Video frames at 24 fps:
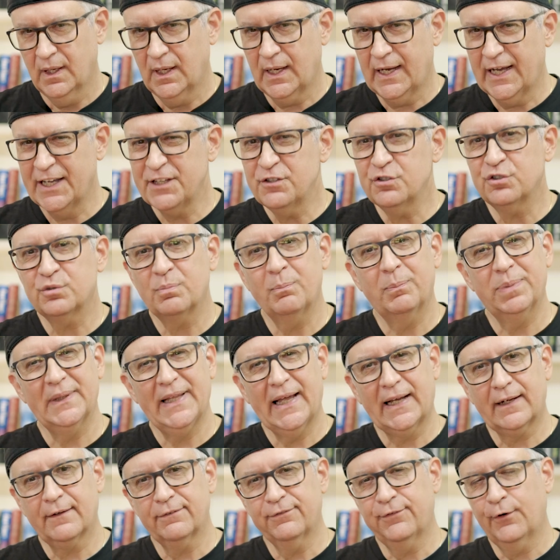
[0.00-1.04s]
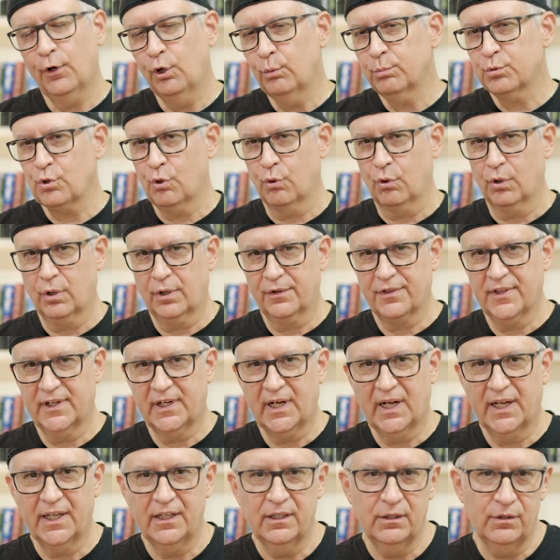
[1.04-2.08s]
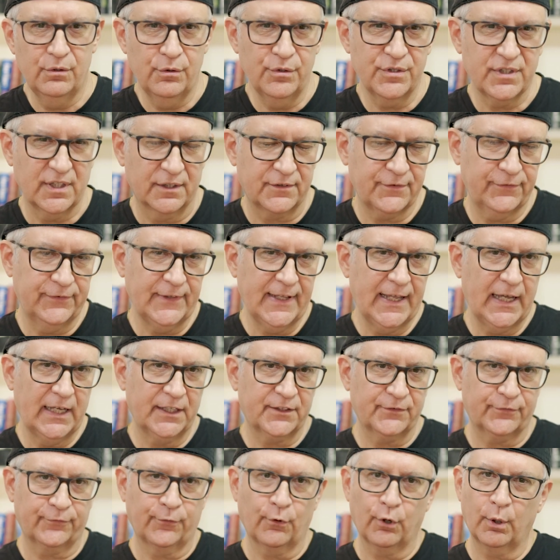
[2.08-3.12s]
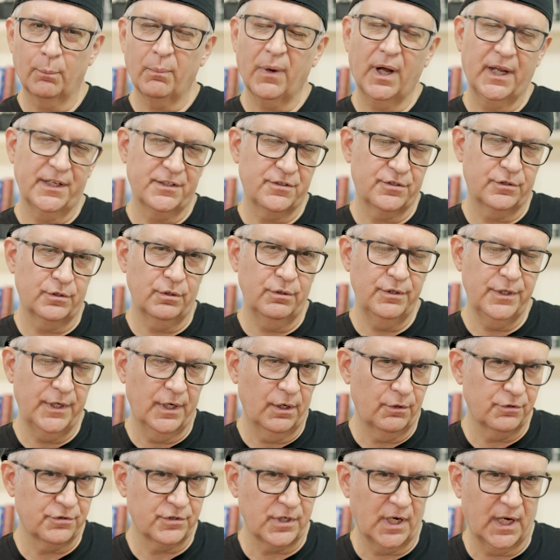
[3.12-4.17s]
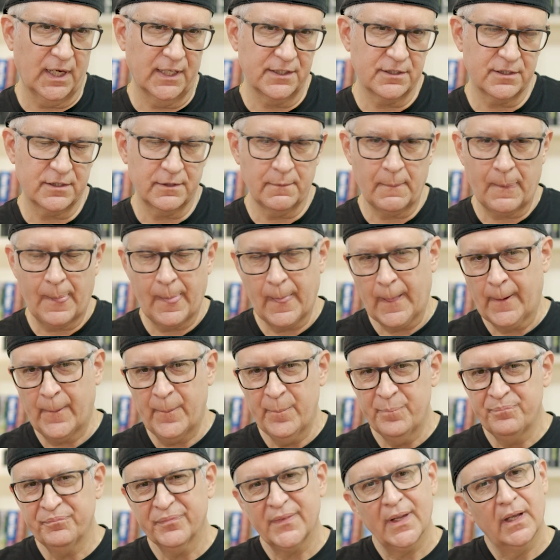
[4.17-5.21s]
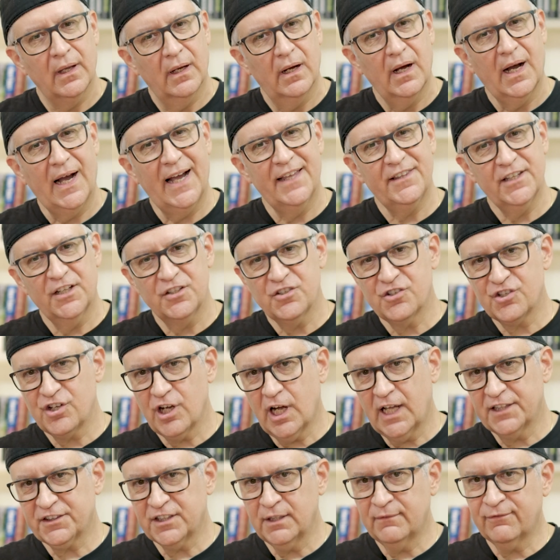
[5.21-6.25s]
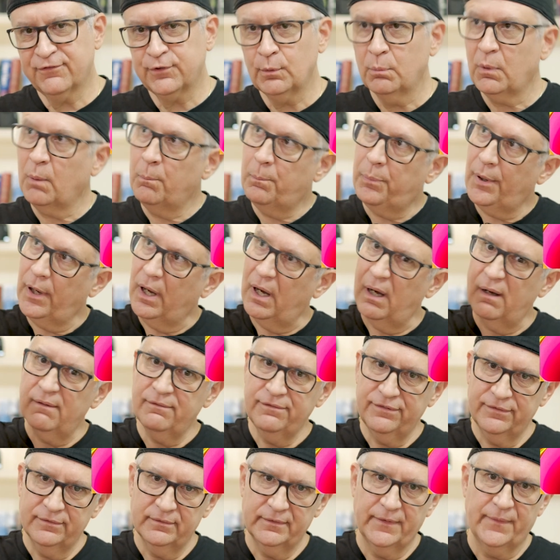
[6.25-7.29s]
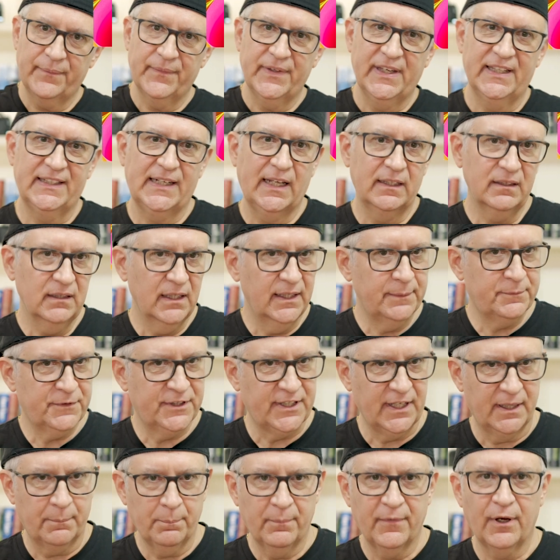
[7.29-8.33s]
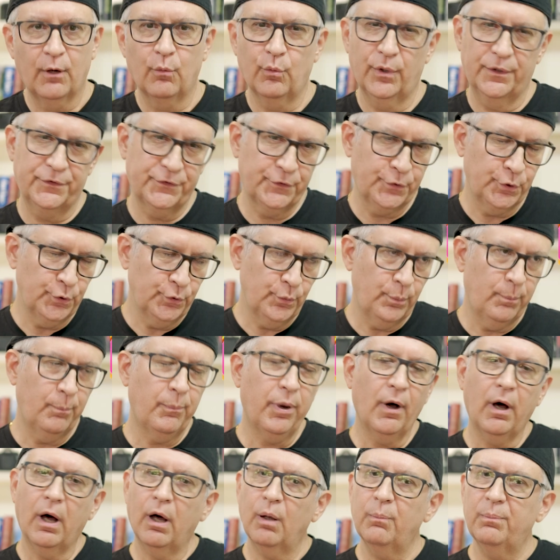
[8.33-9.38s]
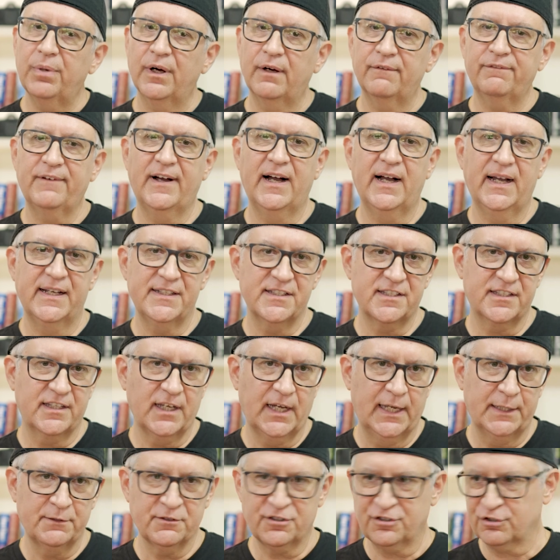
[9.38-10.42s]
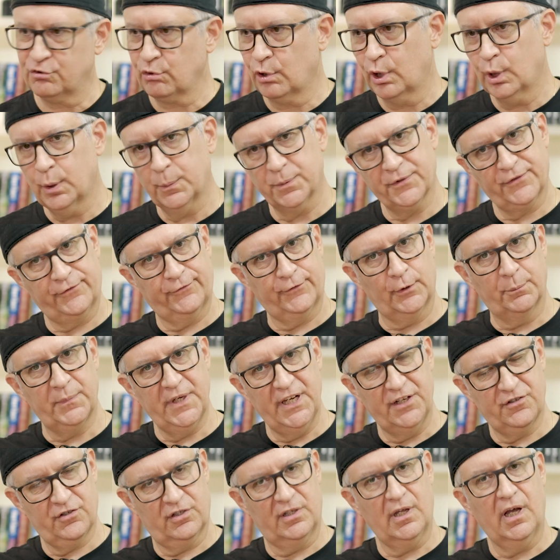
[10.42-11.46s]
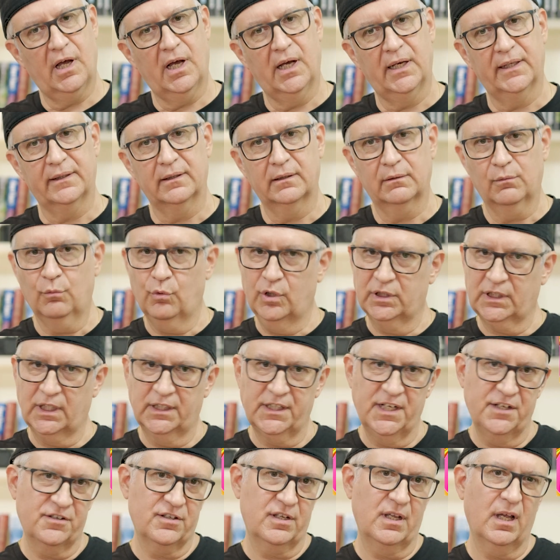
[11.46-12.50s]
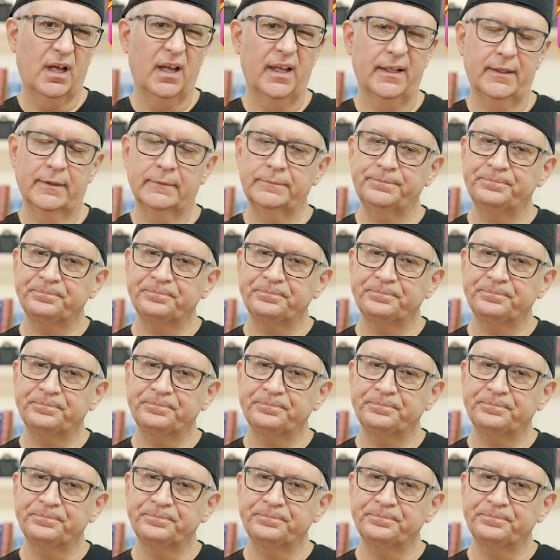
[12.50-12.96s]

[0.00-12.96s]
I used black foam core that I use as flags for my studio shots. I then shot them from above, and I lit them with 2 Paul Buff Einstein strobes from each side, one on each side.